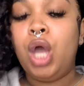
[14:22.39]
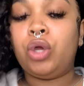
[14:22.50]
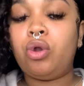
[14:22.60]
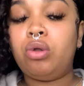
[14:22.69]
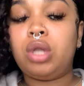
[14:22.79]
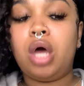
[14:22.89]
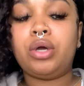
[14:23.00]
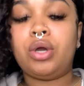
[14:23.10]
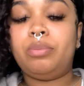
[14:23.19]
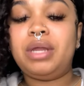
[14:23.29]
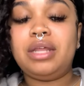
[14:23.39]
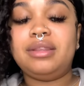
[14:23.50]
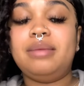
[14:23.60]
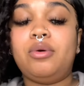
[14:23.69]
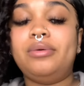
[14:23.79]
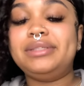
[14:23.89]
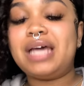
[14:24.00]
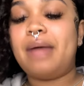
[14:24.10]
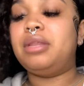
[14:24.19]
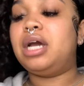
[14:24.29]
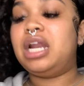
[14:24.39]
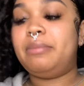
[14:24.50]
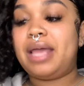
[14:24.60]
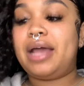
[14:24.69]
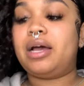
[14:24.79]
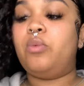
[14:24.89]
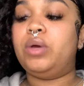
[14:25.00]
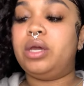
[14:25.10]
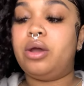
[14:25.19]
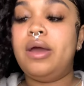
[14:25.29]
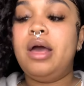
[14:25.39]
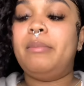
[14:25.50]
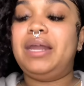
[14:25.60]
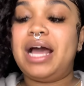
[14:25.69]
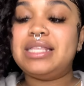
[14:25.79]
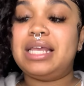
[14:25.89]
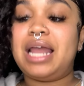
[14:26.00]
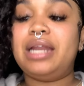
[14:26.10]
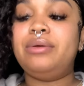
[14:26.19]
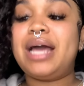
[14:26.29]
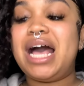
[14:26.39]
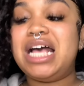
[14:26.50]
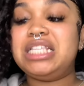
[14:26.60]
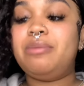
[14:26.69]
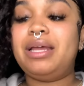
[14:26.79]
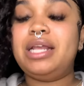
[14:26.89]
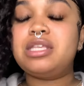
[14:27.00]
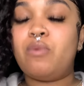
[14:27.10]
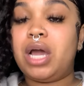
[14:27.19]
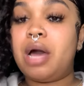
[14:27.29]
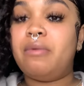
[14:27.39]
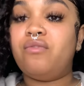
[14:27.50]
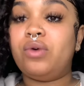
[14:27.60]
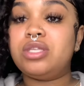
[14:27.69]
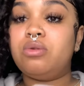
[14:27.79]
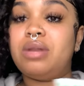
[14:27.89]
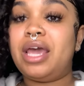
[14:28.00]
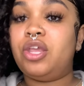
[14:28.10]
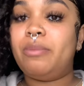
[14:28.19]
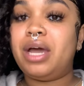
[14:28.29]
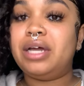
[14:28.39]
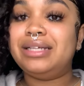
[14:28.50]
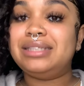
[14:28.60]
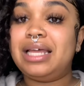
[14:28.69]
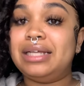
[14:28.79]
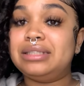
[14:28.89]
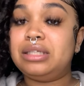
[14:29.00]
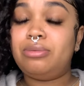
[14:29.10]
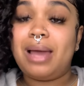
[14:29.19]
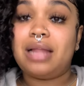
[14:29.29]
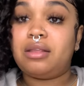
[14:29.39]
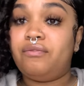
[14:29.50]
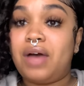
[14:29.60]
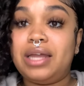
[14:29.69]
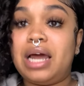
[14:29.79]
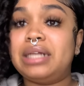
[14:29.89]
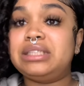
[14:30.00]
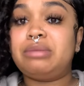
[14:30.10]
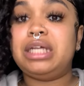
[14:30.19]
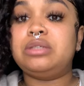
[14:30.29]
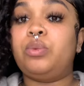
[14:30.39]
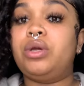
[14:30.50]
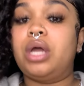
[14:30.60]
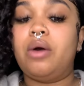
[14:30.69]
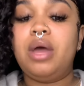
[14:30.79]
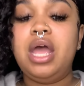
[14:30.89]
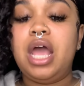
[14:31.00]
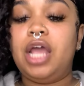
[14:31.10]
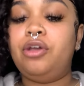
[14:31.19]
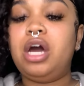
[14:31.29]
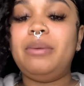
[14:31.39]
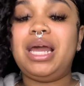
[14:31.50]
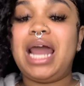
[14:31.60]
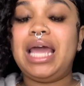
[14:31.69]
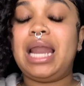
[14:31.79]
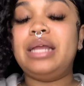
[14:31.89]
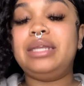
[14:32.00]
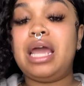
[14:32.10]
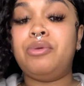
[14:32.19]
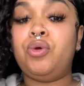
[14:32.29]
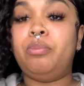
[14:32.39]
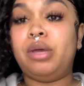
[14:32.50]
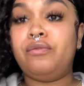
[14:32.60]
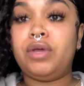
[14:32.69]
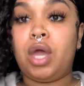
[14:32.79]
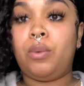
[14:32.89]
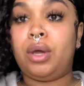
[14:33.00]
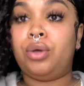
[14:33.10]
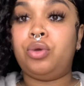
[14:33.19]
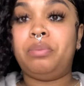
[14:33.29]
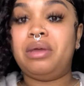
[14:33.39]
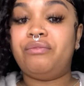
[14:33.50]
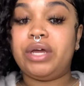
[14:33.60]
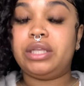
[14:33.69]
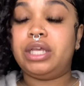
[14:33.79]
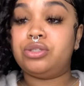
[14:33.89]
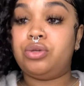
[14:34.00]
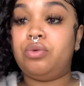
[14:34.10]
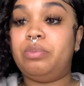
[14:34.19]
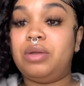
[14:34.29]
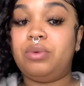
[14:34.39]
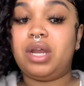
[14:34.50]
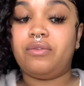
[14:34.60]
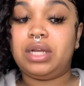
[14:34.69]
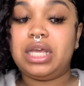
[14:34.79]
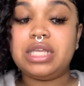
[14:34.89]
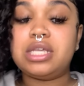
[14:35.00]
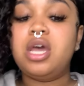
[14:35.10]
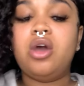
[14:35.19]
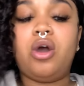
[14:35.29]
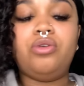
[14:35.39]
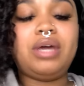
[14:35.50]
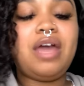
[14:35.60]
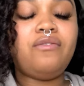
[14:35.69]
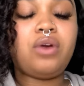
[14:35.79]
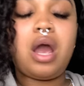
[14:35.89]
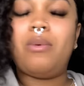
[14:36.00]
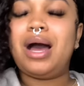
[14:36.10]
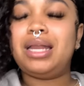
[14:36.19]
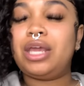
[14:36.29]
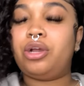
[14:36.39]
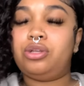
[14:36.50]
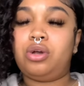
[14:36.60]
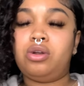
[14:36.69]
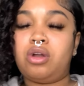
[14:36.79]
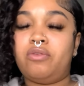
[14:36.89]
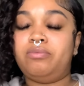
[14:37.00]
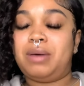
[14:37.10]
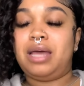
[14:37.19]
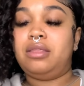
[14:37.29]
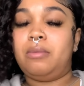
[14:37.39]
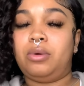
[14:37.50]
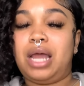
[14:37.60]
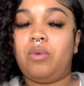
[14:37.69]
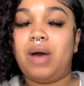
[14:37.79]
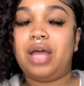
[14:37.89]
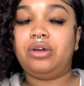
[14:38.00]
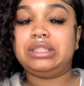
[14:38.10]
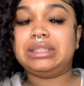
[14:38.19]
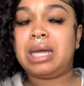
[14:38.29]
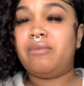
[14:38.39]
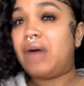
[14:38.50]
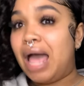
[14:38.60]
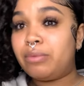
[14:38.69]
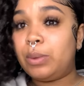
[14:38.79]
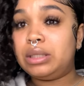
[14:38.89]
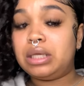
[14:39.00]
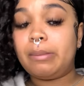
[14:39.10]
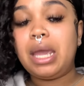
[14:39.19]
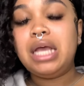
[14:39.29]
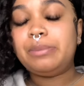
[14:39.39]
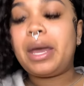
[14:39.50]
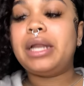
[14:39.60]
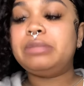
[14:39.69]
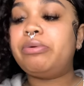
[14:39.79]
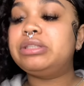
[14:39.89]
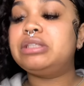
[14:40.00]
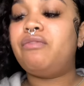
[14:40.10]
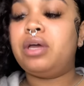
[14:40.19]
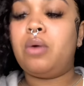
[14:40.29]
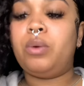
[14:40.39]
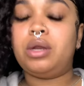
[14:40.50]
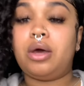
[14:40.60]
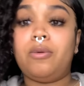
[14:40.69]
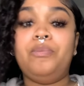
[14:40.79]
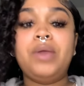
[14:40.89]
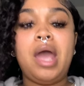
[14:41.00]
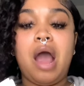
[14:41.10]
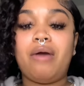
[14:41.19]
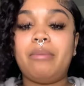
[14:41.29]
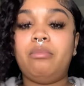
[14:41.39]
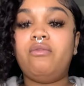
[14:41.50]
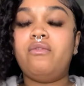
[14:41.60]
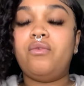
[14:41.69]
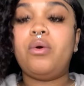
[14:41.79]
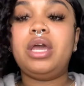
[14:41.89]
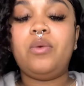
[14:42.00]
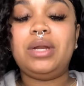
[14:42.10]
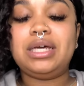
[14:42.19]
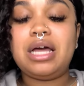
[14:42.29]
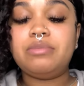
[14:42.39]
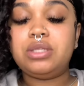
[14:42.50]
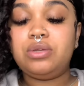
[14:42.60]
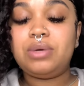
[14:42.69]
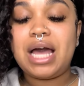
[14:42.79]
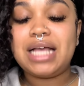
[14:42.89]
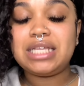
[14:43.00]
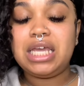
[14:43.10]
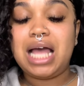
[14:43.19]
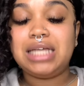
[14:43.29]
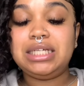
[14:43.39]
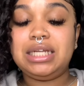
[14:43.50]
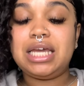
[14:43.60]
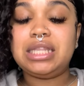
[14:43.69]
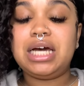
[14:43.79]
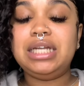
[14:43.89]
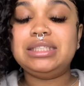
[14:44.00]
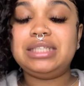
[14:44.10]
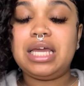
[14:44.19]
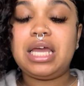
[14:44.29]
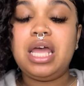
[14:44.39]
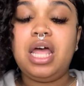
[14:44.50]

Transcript: you're no longer putting them on top, they're going to be acting weird. But like I said, a lot of you guys, you may need to wake up before it's too late, and you may understand this. You may have to find out that somebody's a weirdo, and you're going to be enlightened, like, damn, you've been fucking weird, you've been fucking this, or you've been whatever it is, or you can't figure out why, like, you're turned off by them, or like why you're just just not vibing with them because this person's a fucking weirdo. All right, moving forward here, when it comes to you guys getting y'all shit together, understand